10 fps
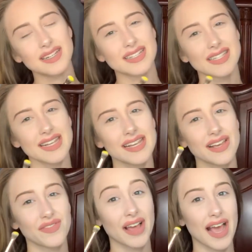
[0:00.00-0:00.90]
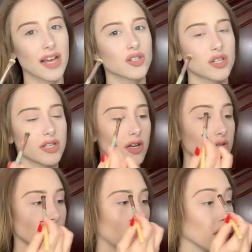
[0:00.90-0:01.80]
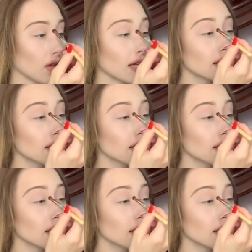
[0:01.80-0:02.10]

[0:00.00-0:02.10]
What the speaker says: to see if it actually goes on like